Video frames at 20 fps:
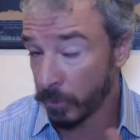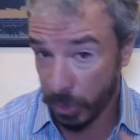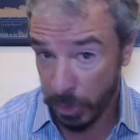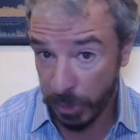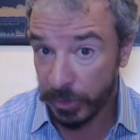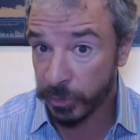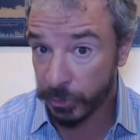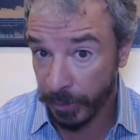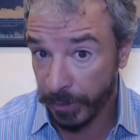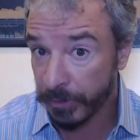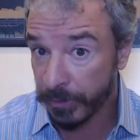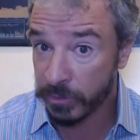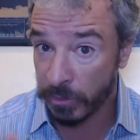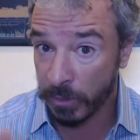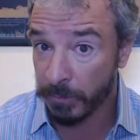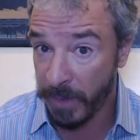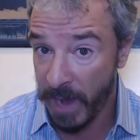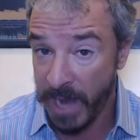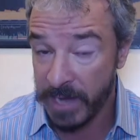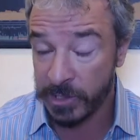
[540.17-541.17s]
good traders
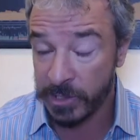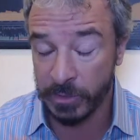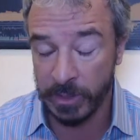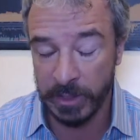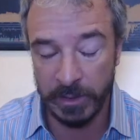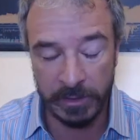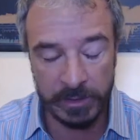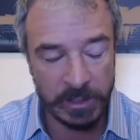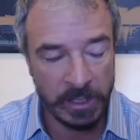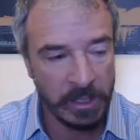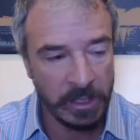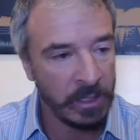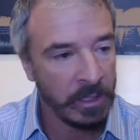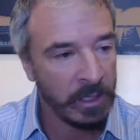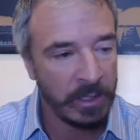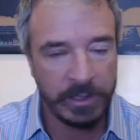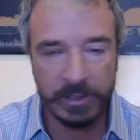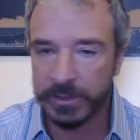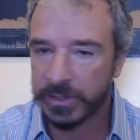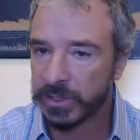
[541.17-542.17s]
or bad traders,
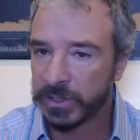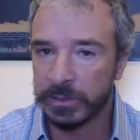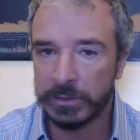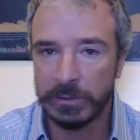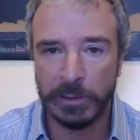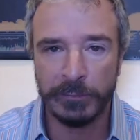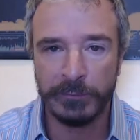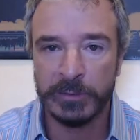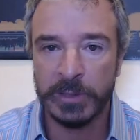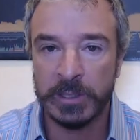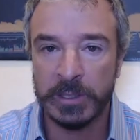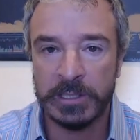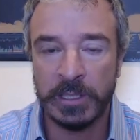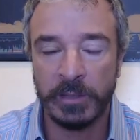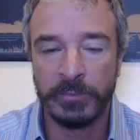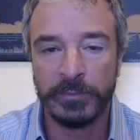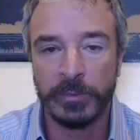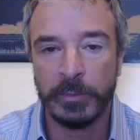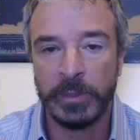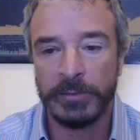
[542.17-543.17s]
you still learn
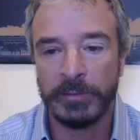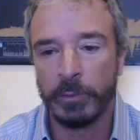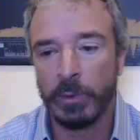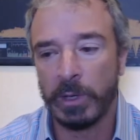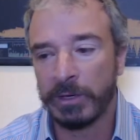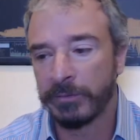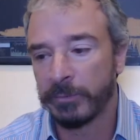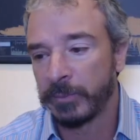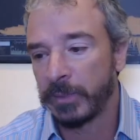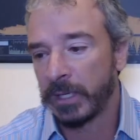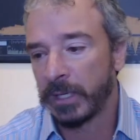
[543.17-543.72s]
something from every one of them.